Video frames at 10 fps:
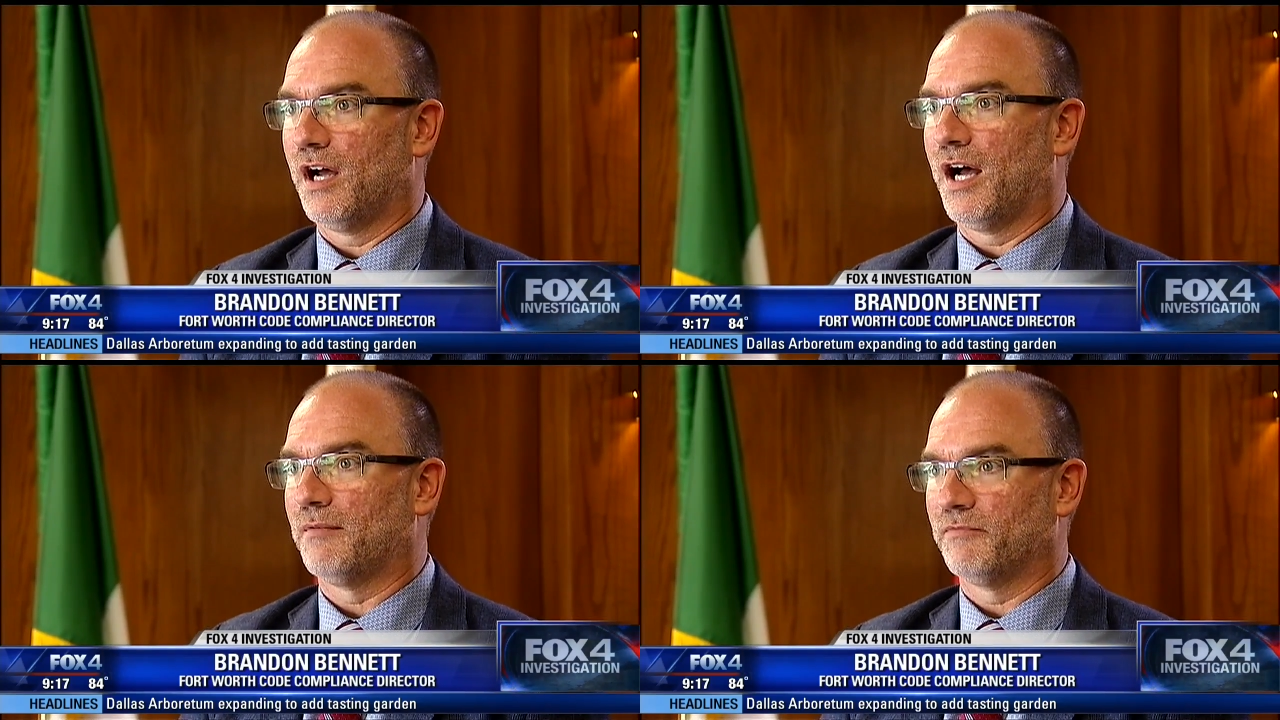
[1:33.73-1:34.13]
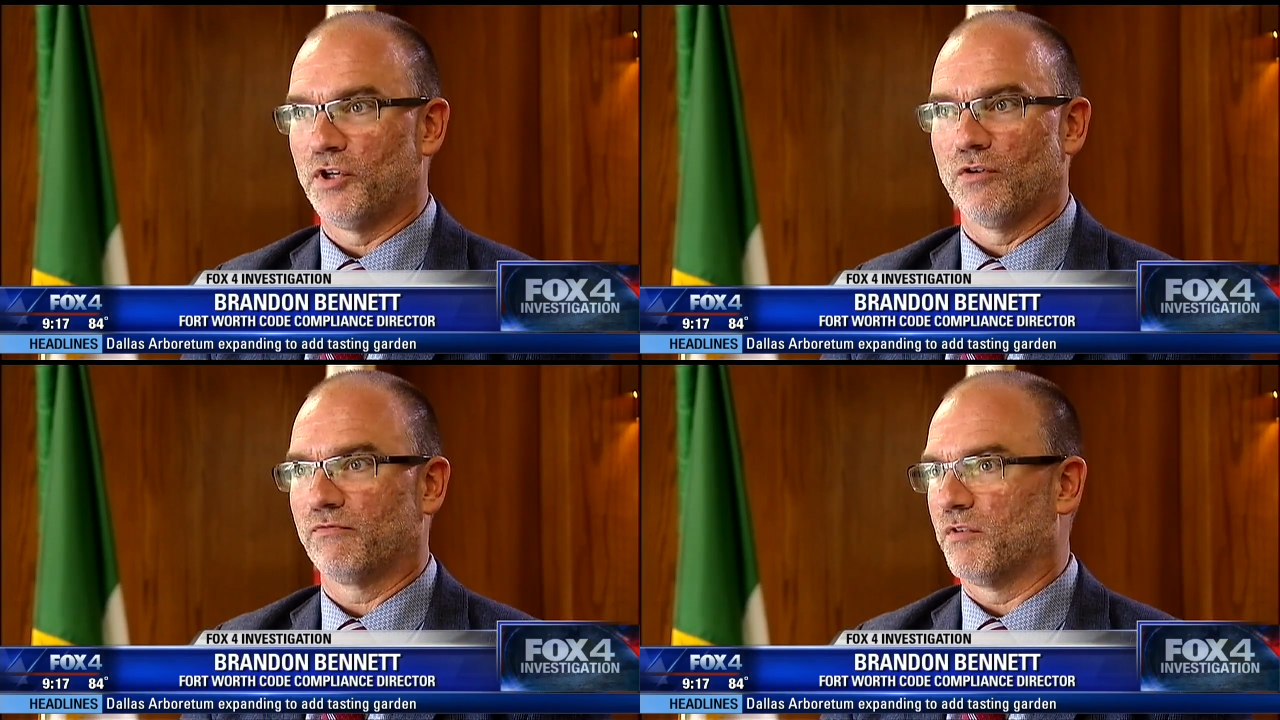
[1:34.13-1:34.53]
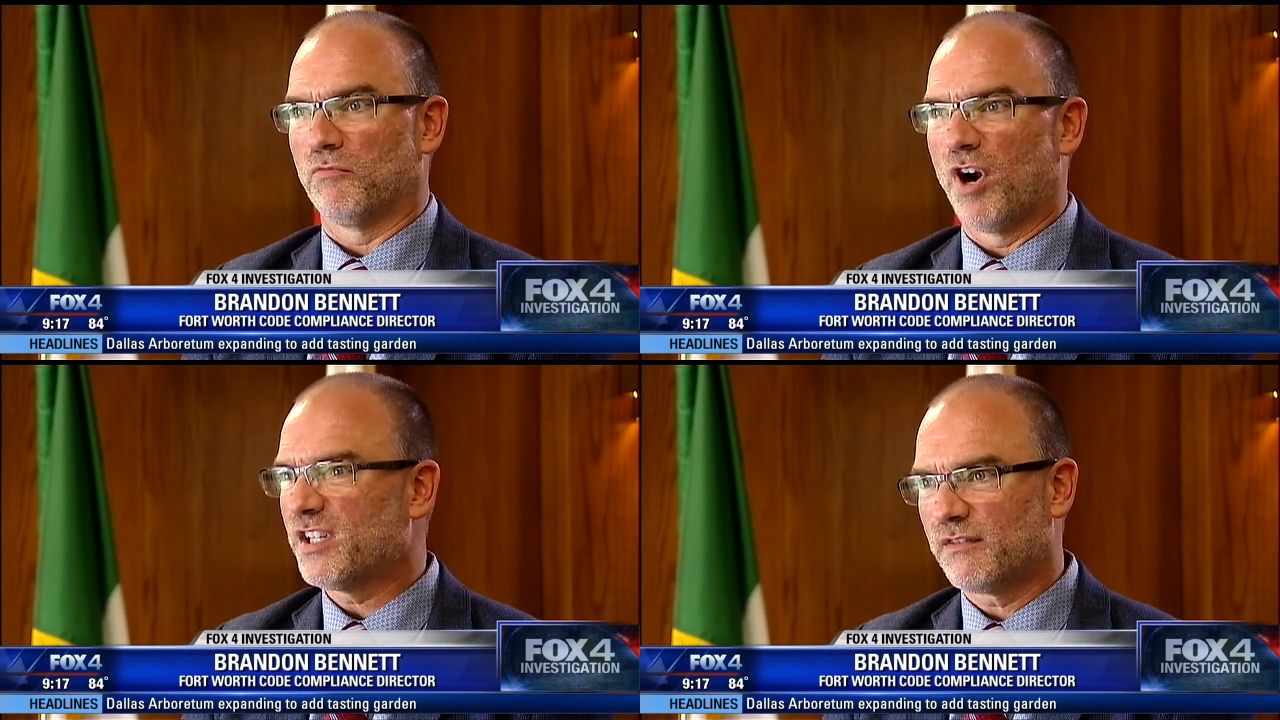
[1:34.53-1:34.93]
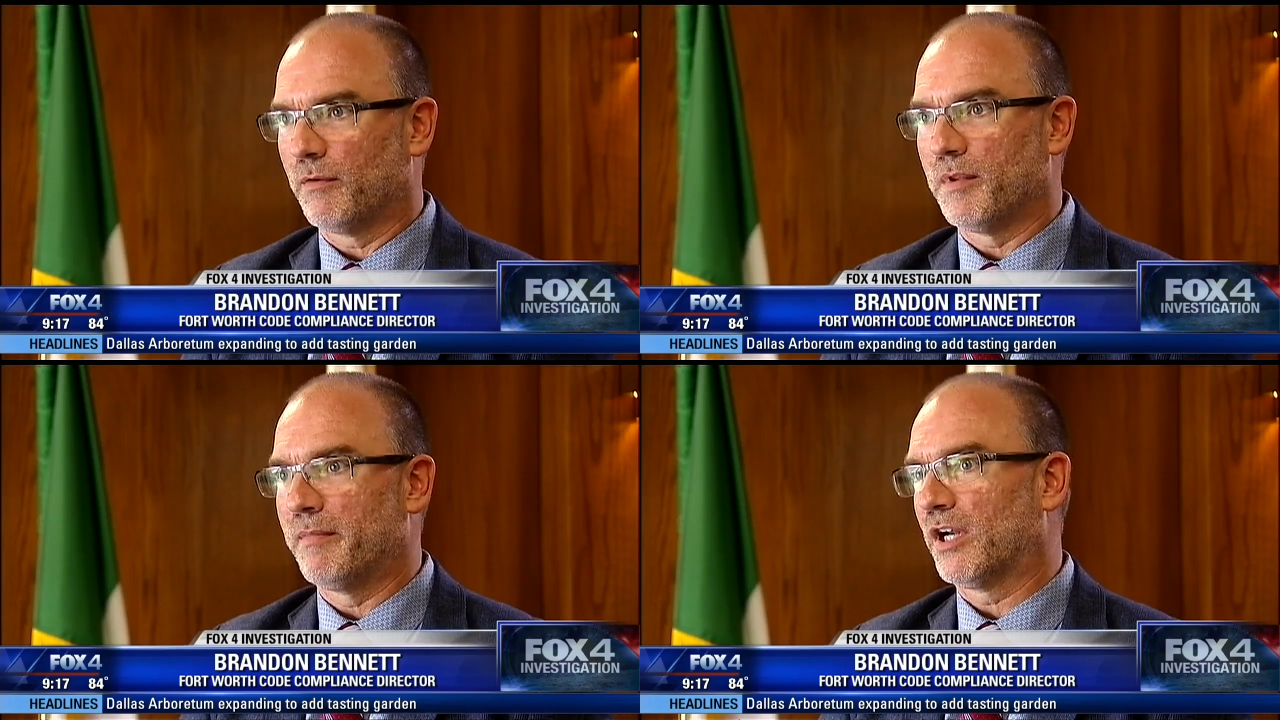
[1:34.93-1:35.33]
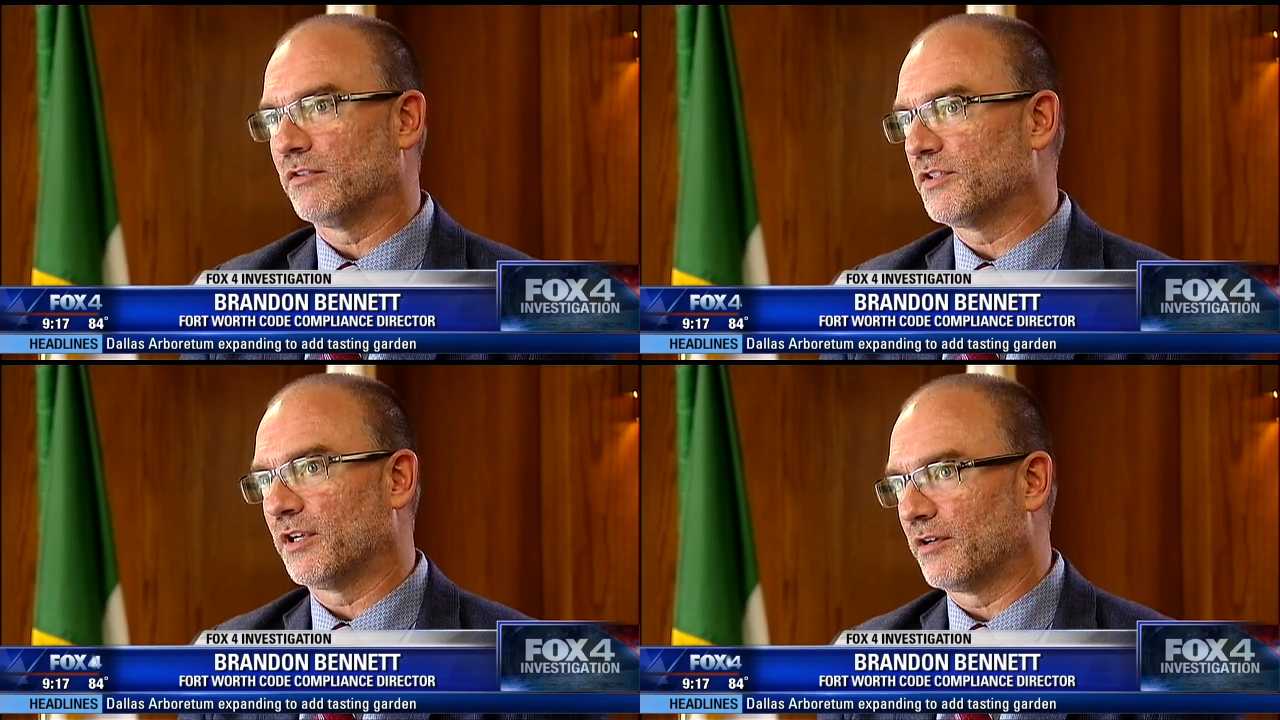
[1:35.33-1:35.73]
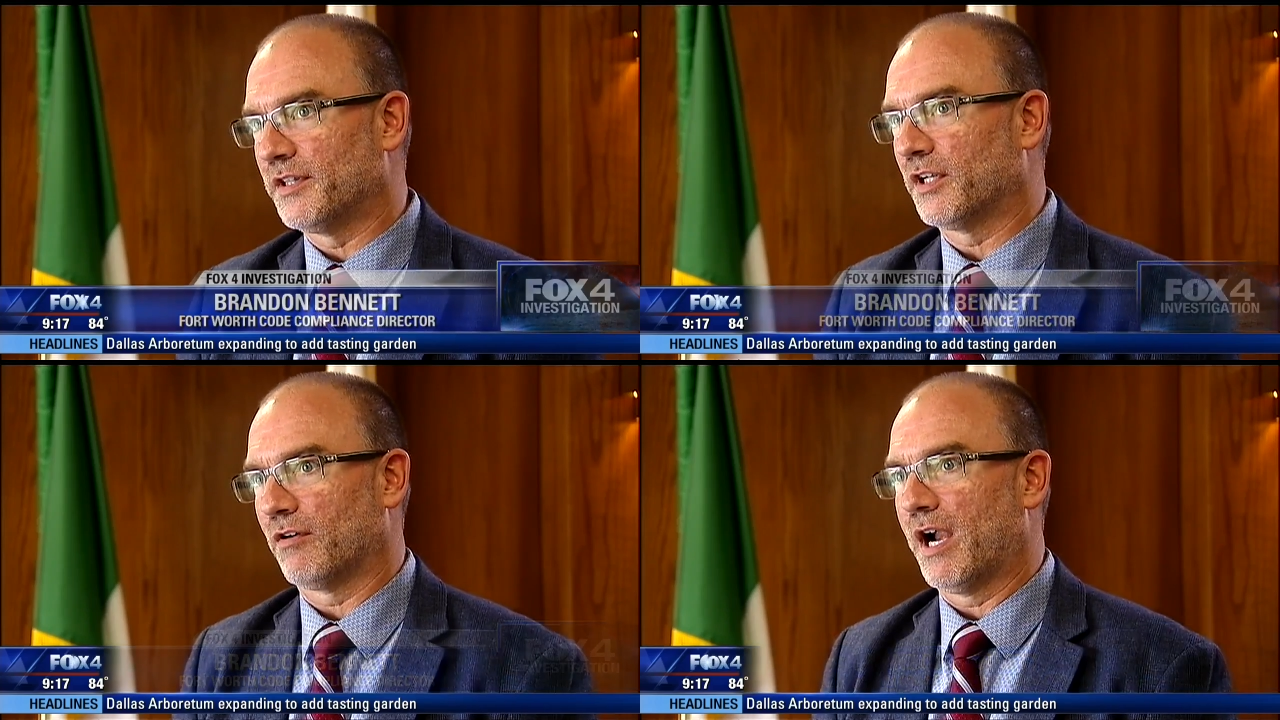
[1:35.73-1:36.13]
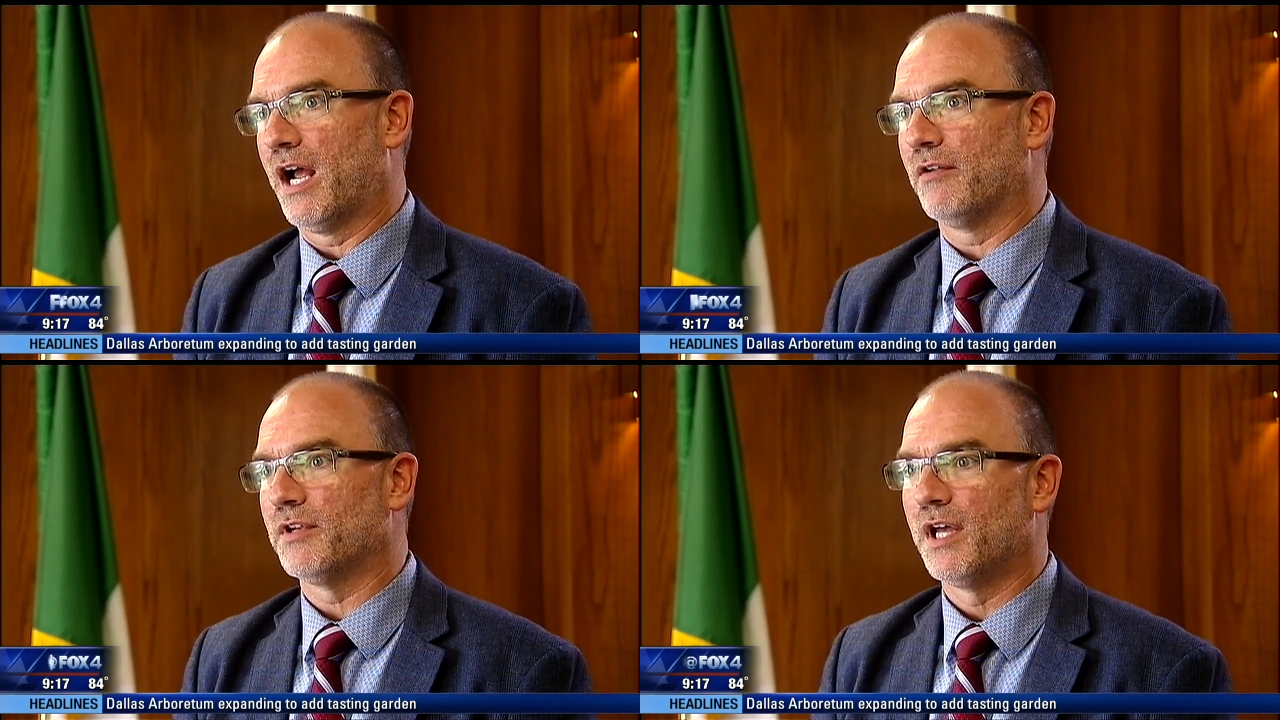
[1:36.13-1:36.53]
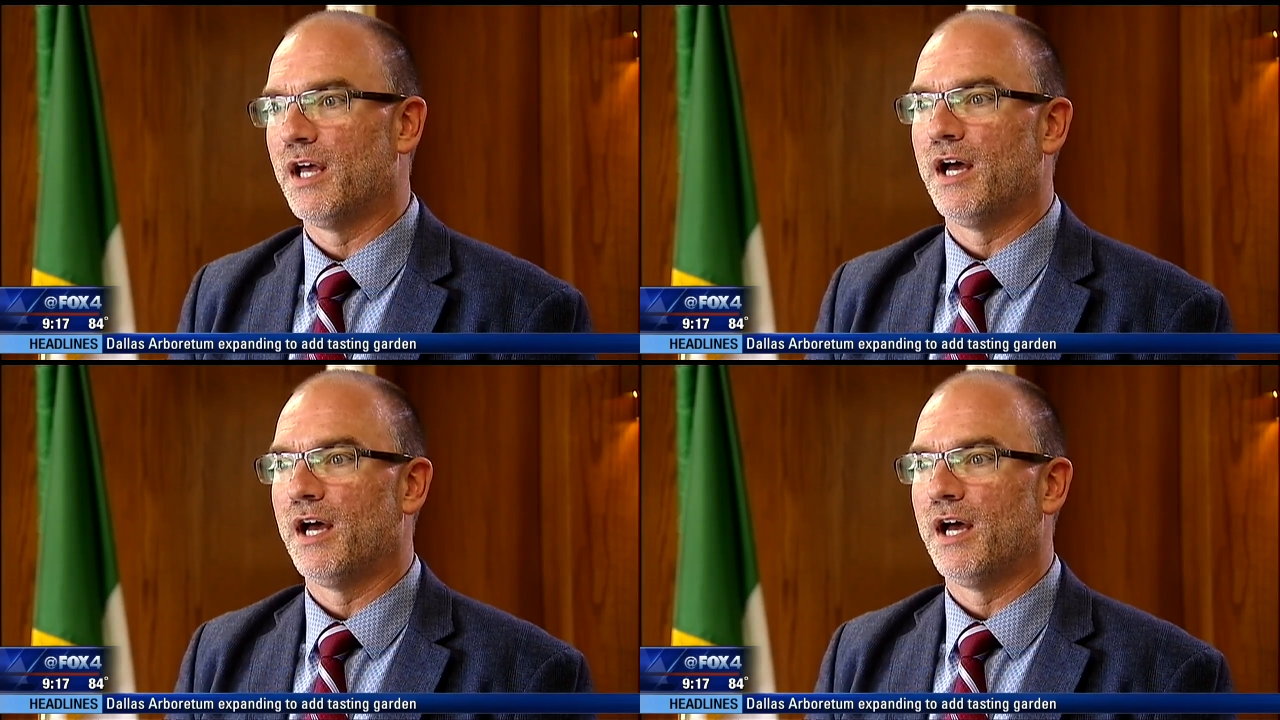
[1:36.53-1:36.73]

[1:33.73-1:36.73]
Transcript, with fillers: from rust from the metals that are in the ground.